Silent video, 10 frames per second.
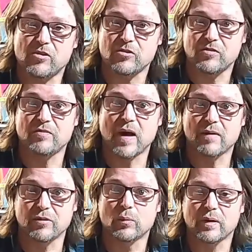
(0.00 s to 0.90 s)
so it's a
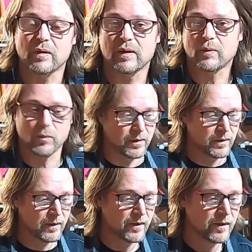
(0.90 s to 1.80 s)
fluid, a liquid.
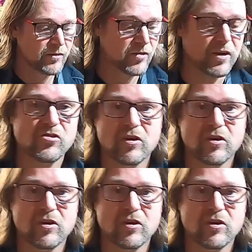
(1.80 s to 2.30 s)
So this